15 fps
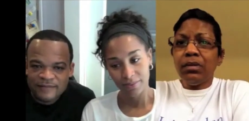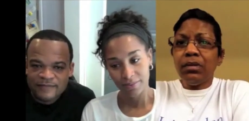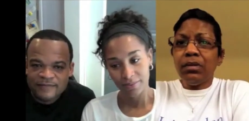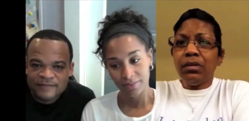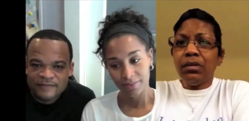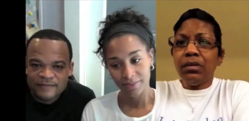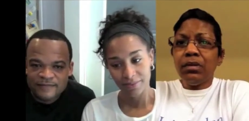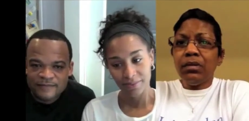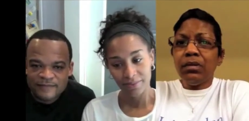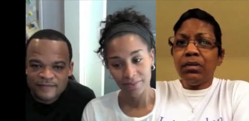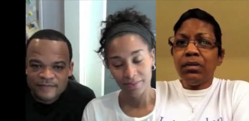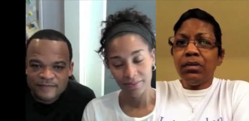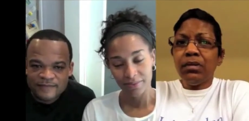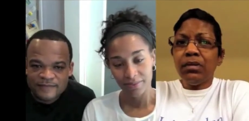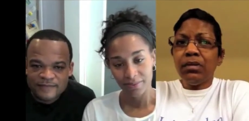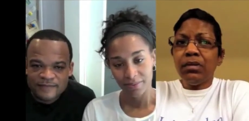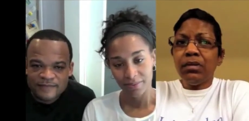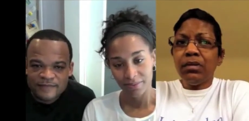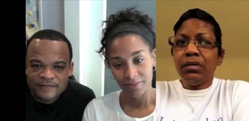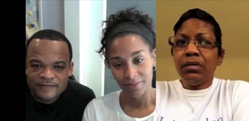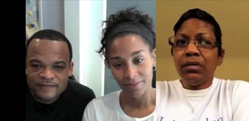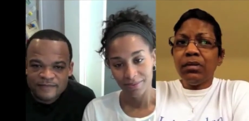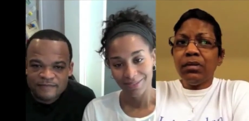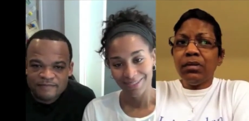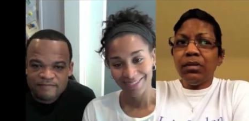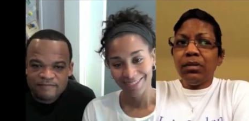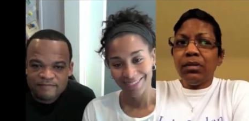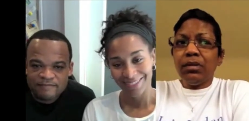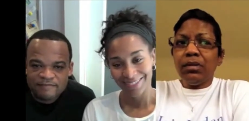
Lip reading: No one is speaking in this clip.